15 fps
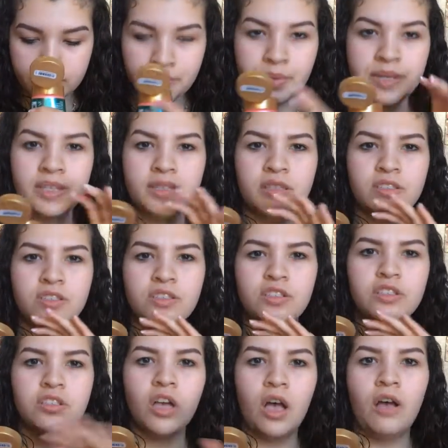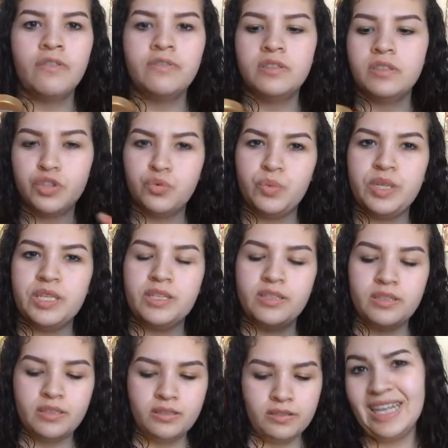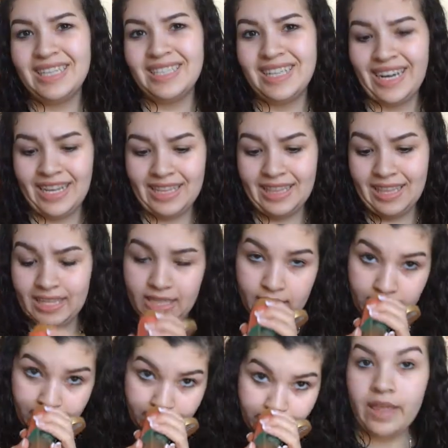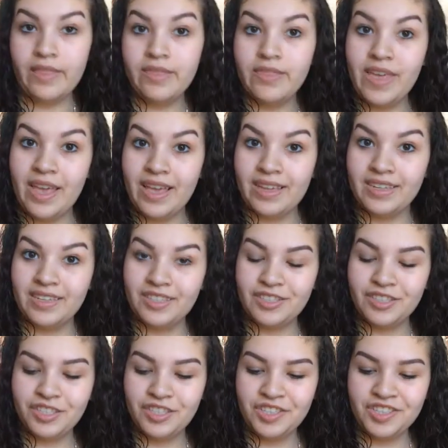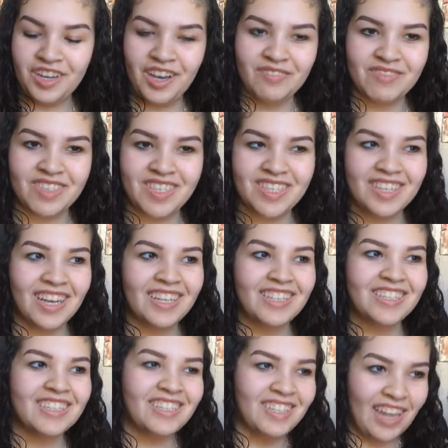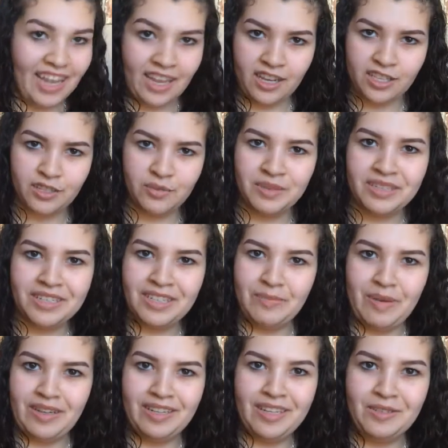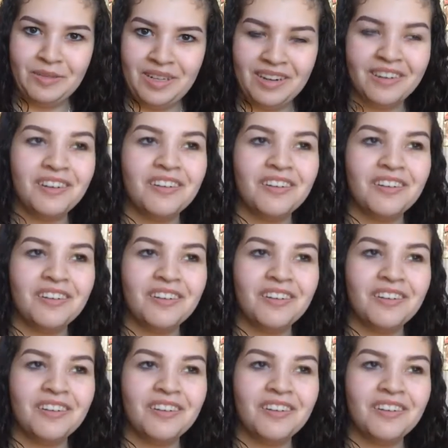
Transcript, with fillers: but it's such a soft, sweet scent, and I like it. And then she got me, I didn't, I actually wasn't expecting this one at